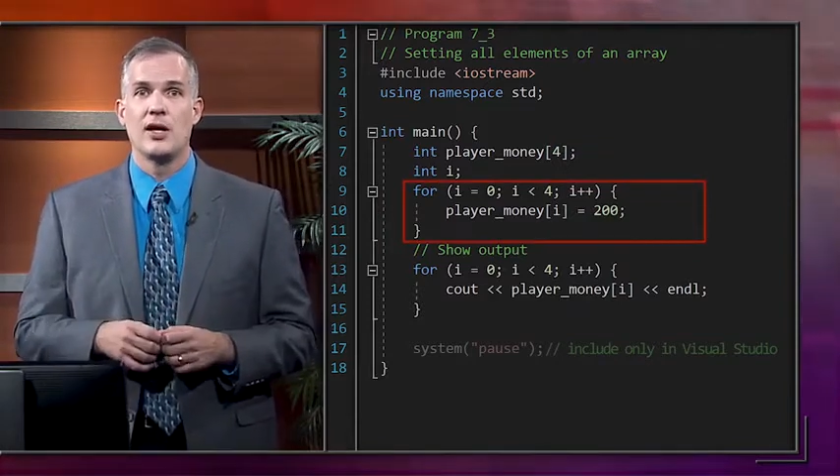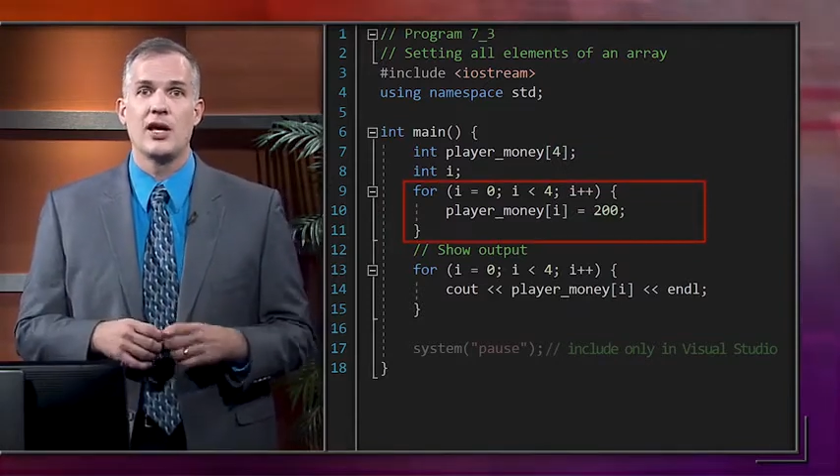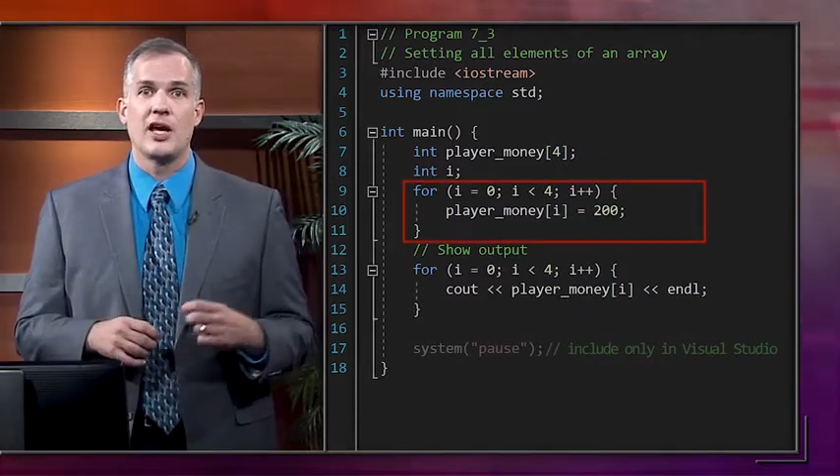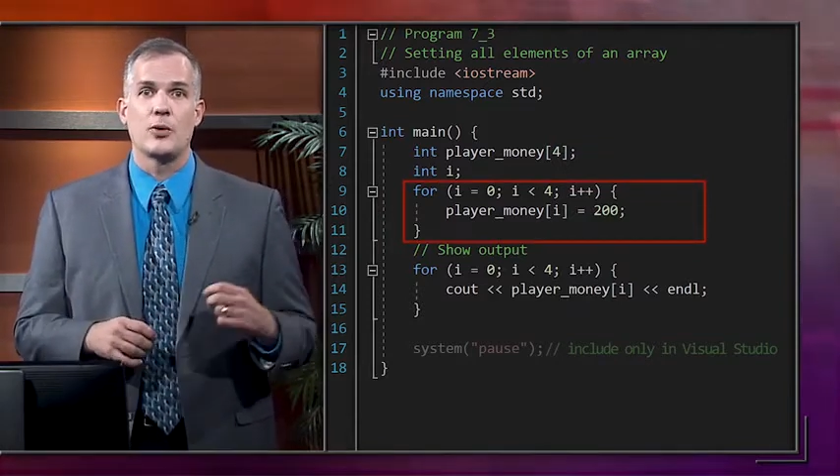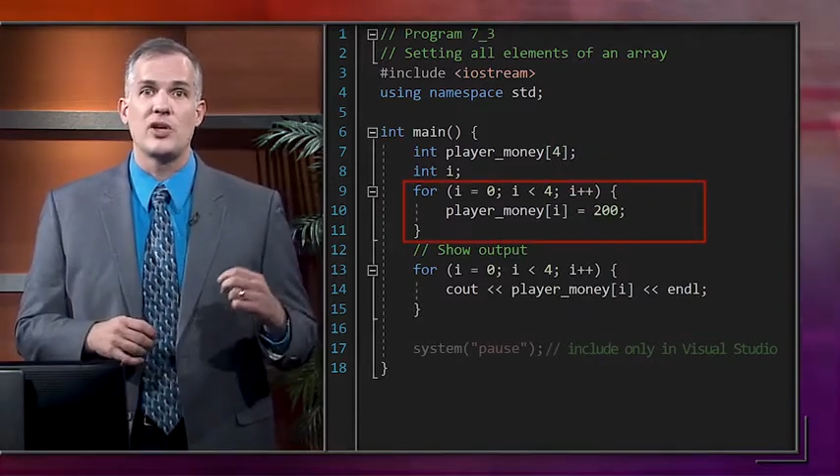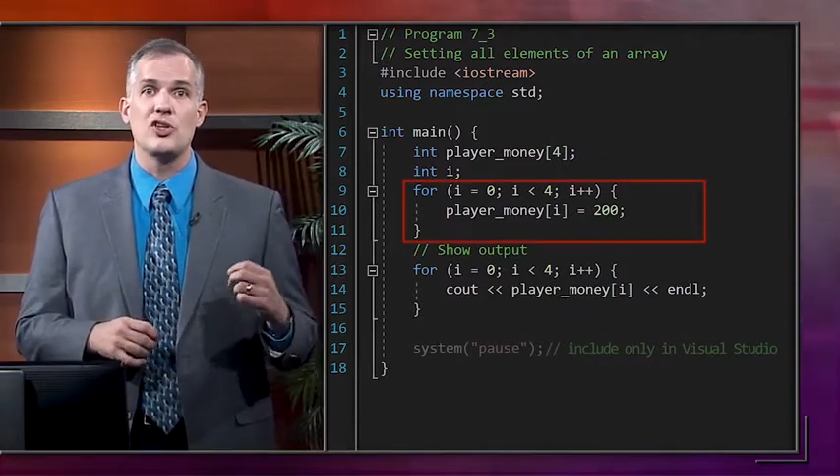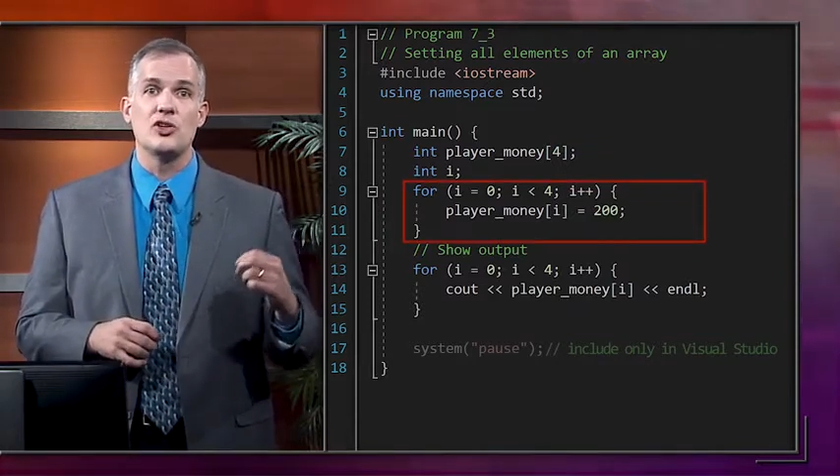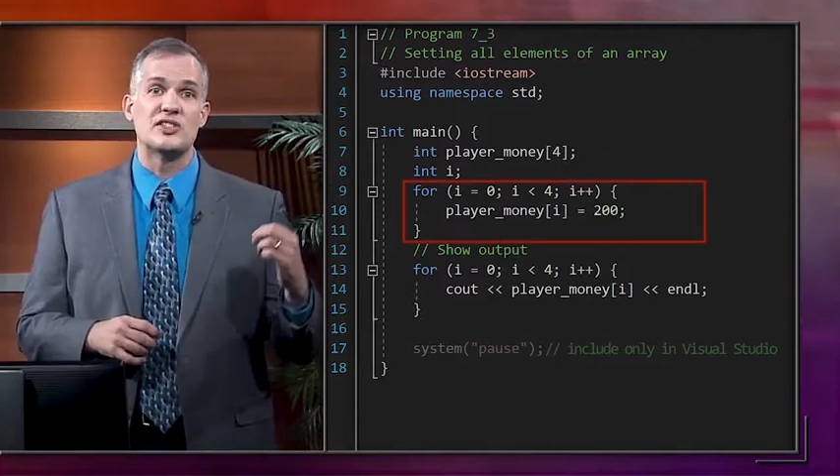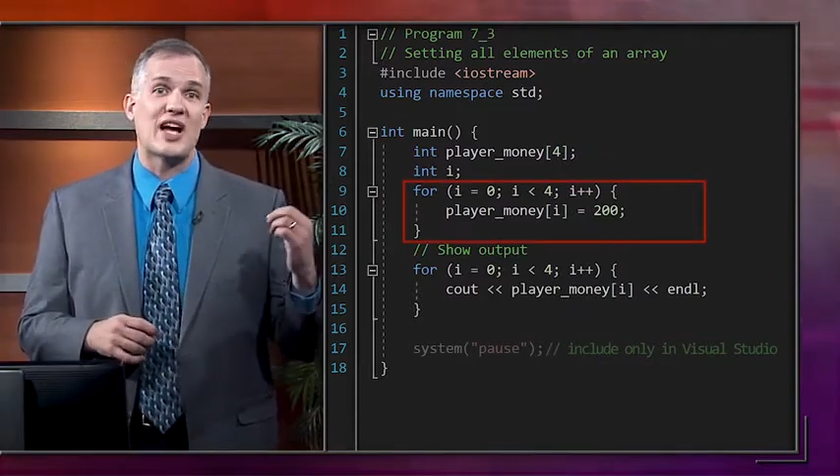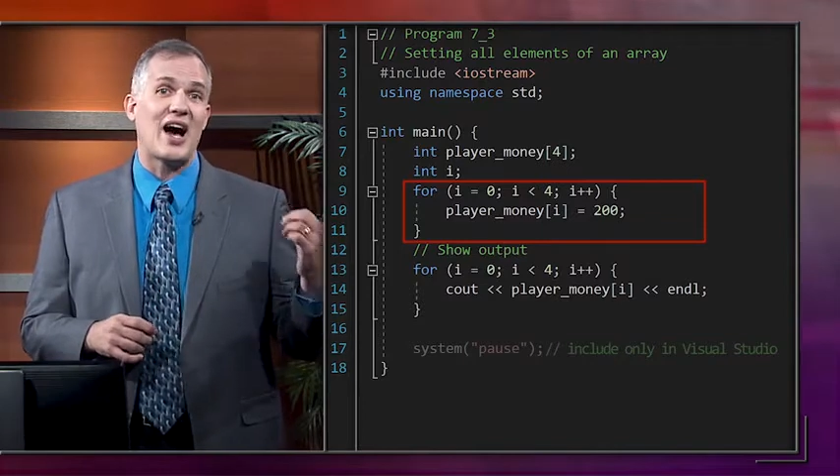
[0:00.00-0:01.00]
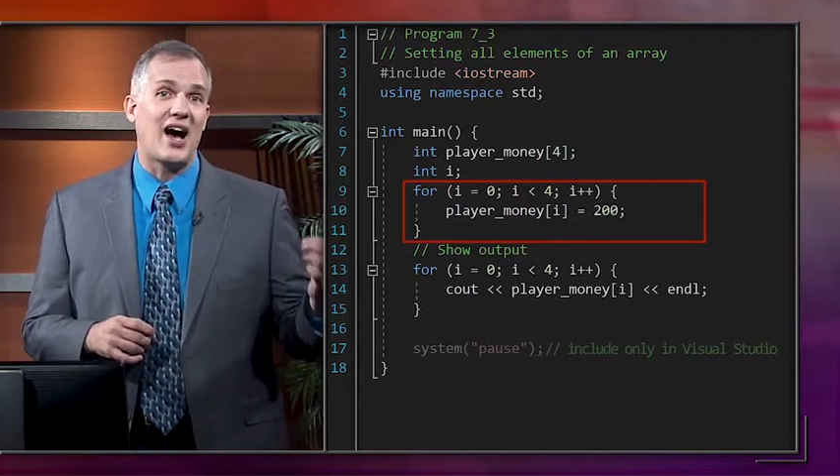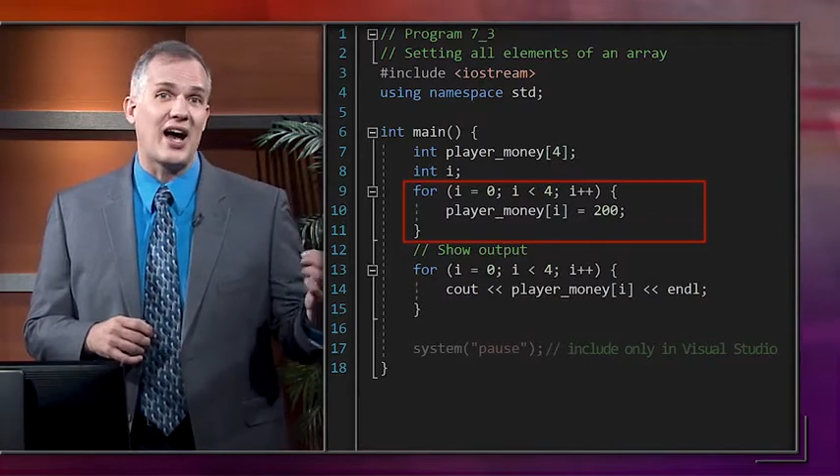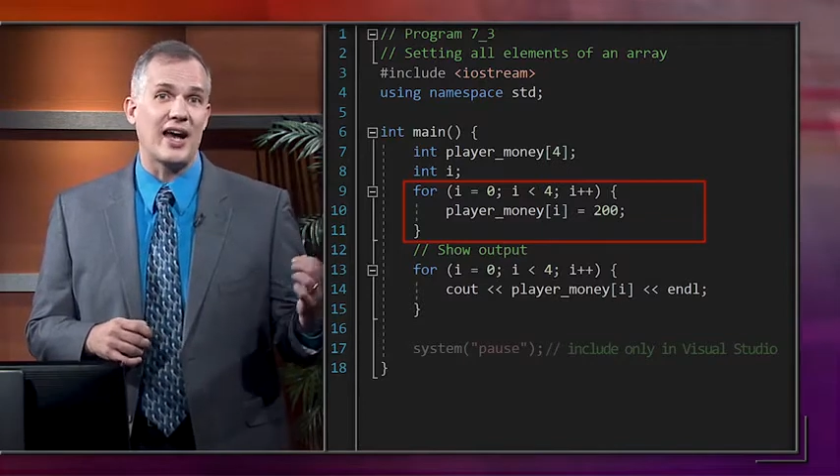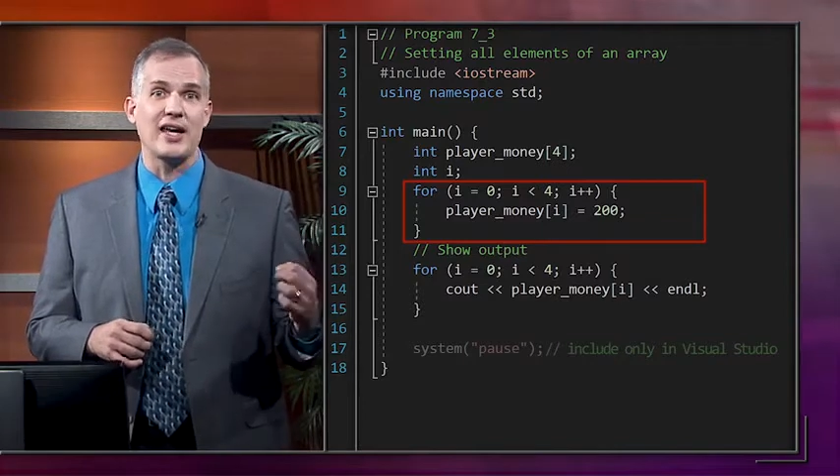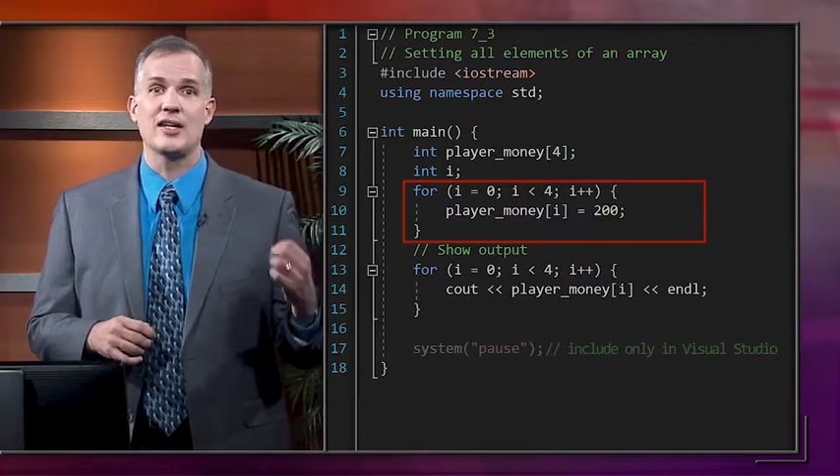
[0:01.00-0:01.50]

And we use I